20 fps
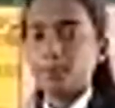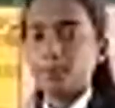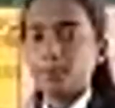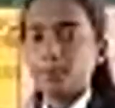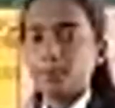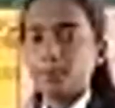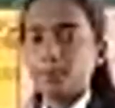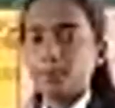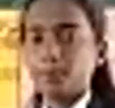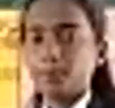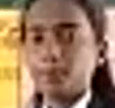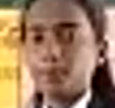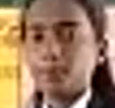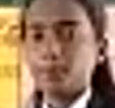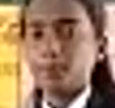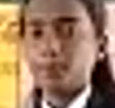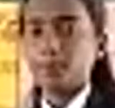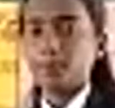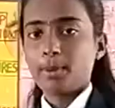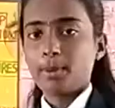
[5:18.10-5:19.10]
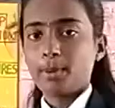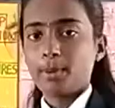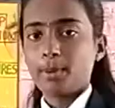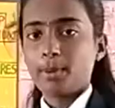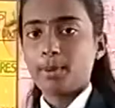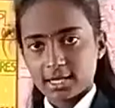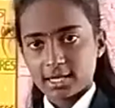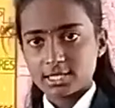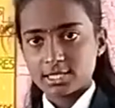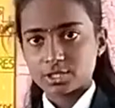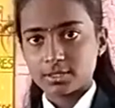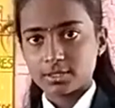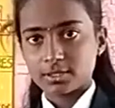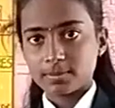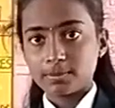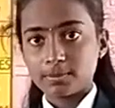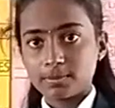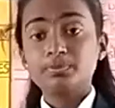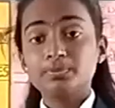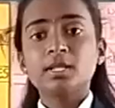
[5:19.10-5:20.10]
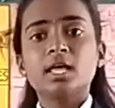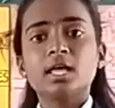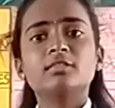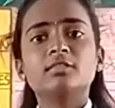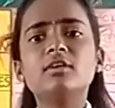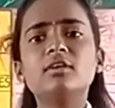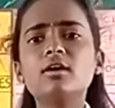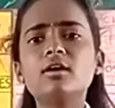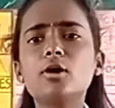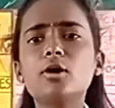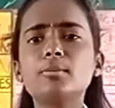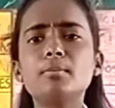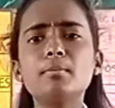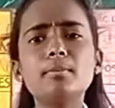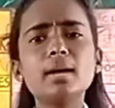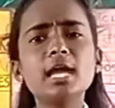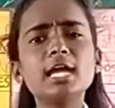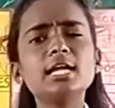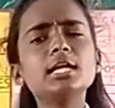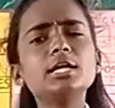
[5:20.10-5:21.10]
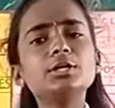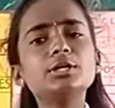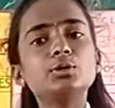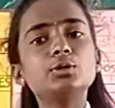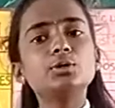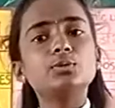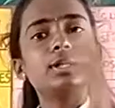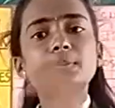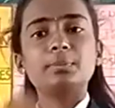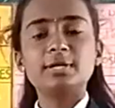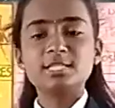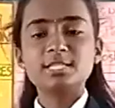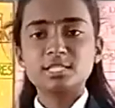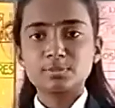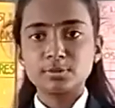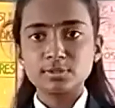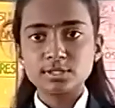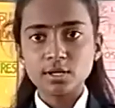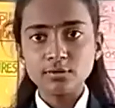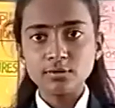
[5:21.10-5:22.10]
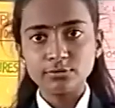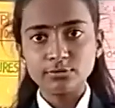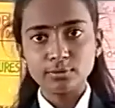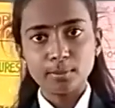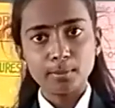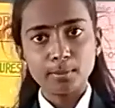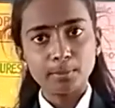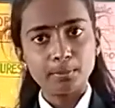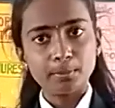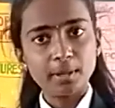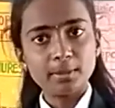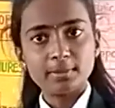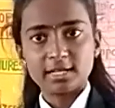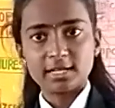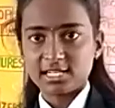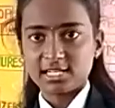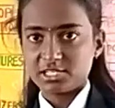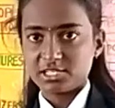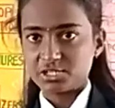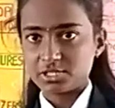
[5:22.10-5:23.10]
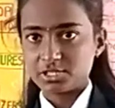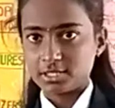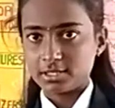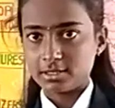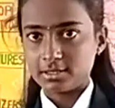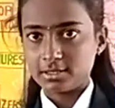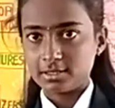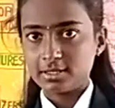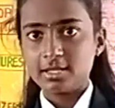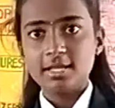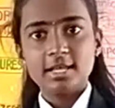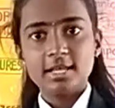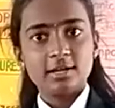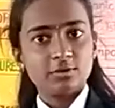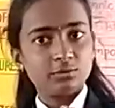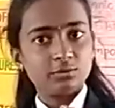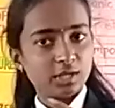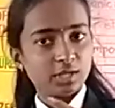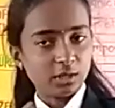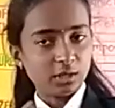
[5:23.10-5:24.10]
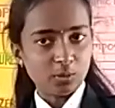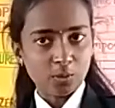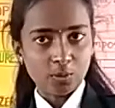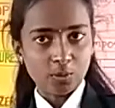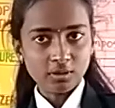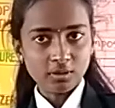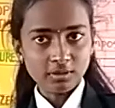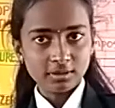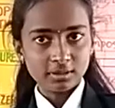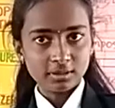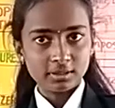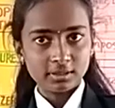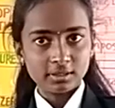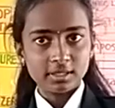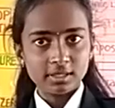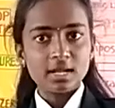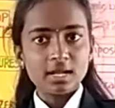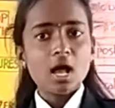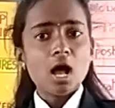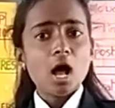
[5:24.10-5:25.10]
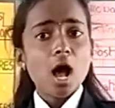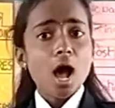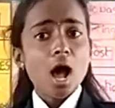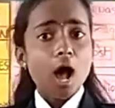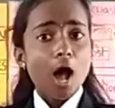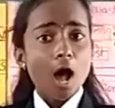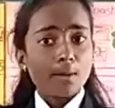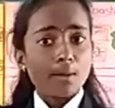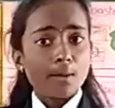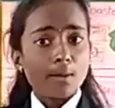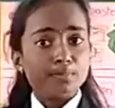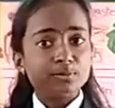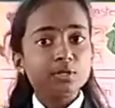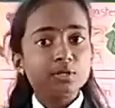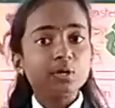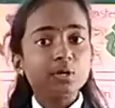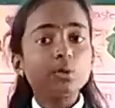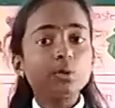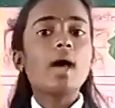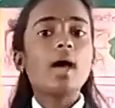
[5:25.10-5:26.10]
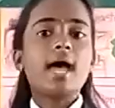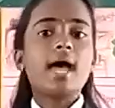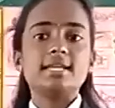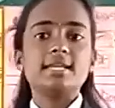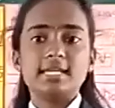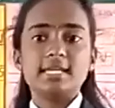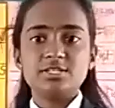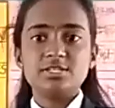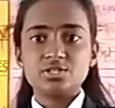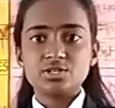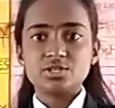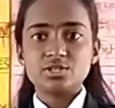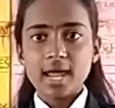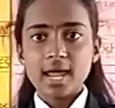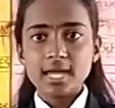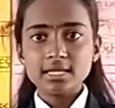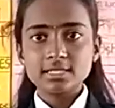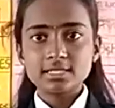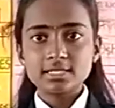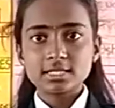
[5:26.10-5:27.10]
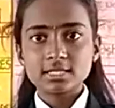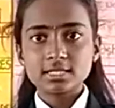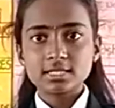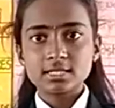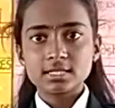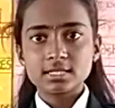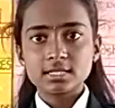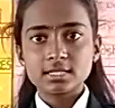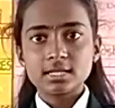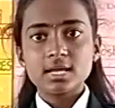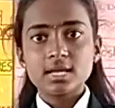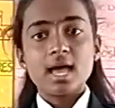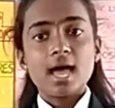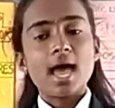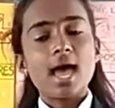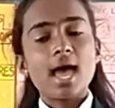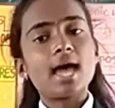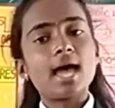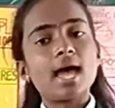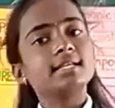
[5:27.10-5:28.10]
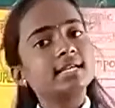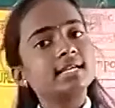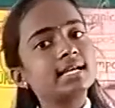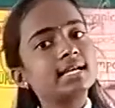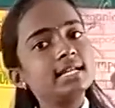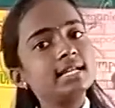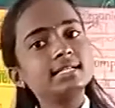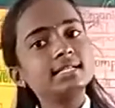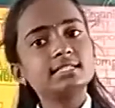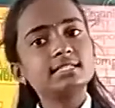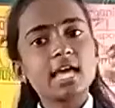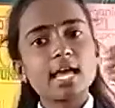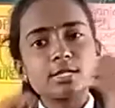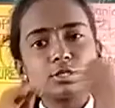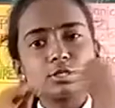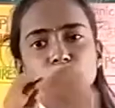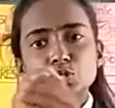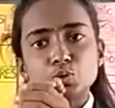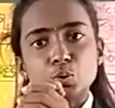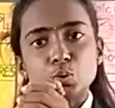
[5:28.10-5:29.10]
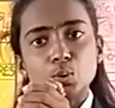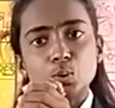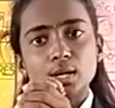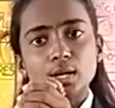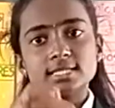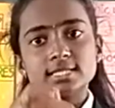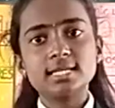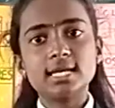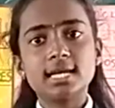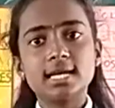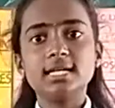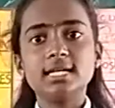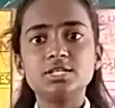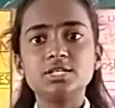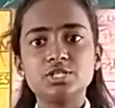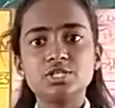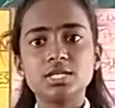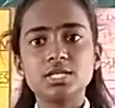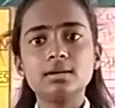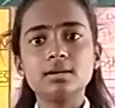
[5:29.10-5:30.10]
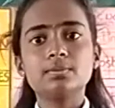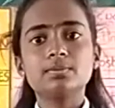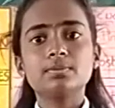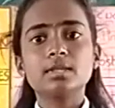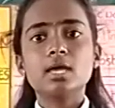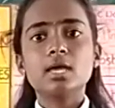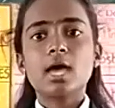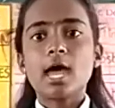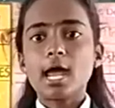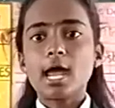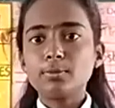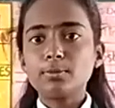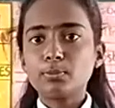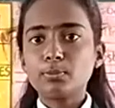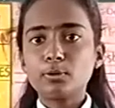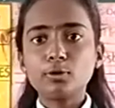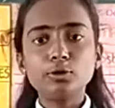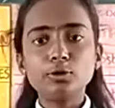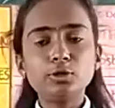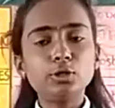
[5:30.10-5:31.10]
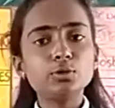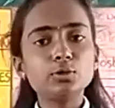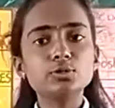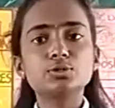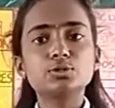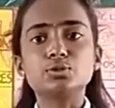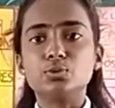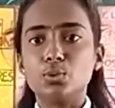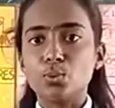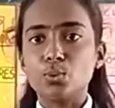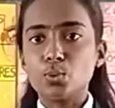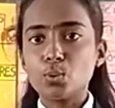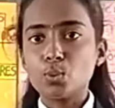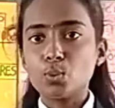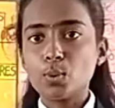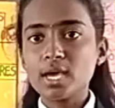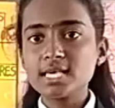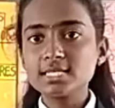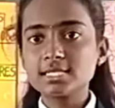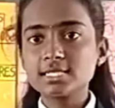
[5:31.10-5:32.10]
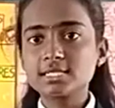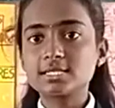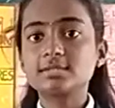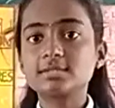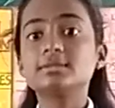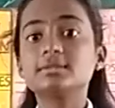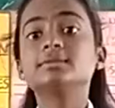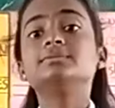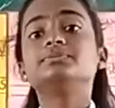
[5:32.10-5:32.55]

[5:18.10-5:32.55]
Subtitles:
permaculture. There are mainly 12 principles of permaculture. They are observe and interact and collect and store as energy and produce no waste